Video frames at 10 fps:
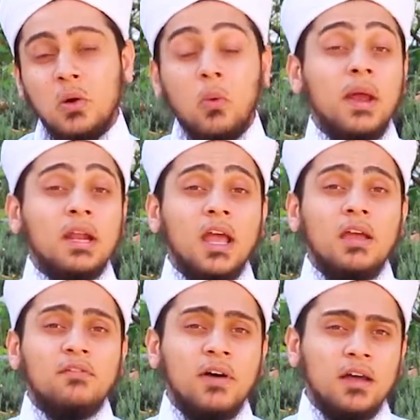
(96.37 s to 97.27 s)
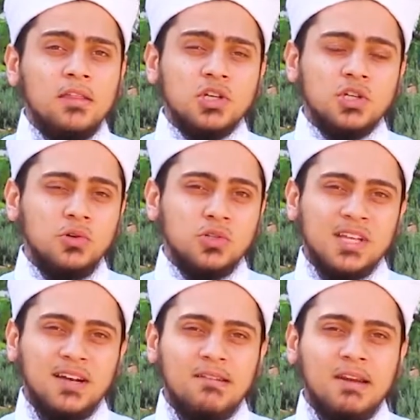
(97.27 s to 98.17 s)
When a father shows
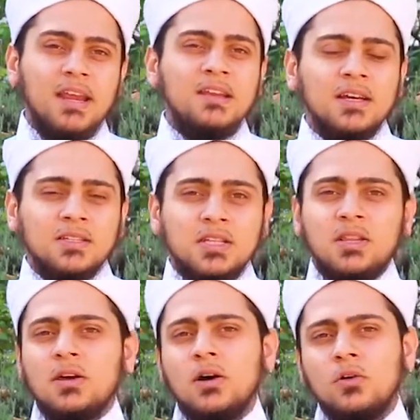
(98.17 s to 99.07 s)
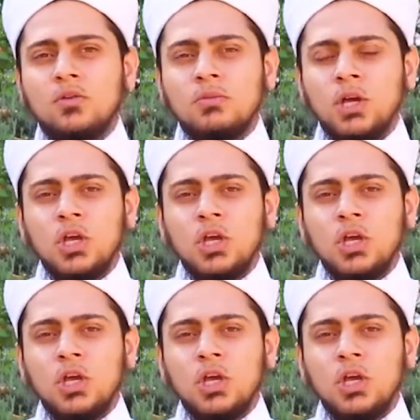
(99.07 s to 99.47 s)
that radiance in the home,